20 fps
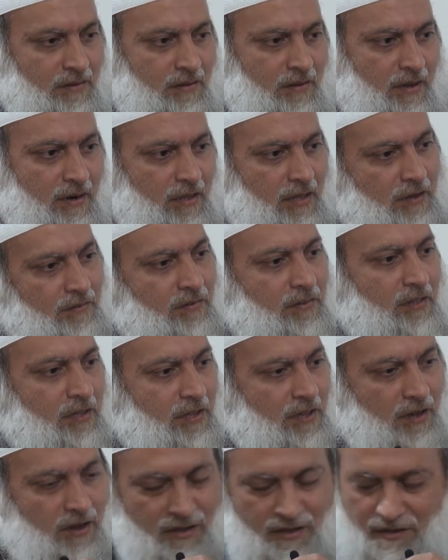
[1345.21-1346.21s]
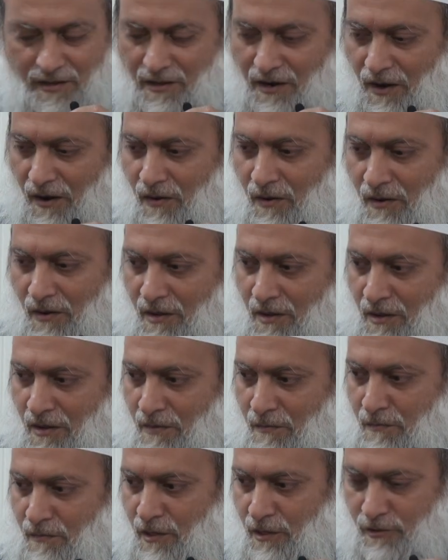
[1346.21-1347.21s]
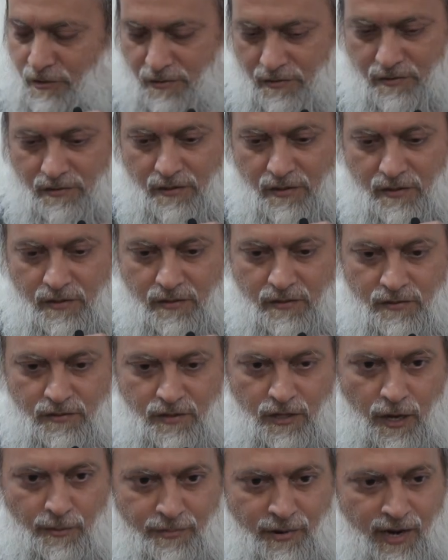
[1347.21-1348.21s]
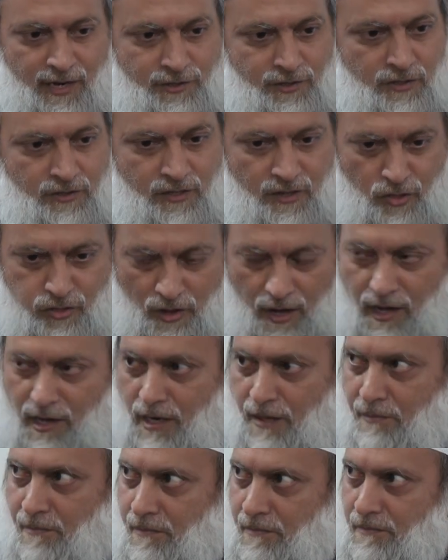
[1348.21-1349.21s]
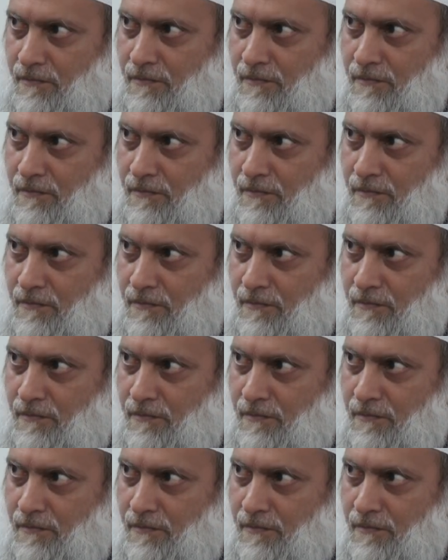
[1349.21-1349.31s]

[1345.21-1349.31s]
That even the, you know, because the oppressor, the zalim,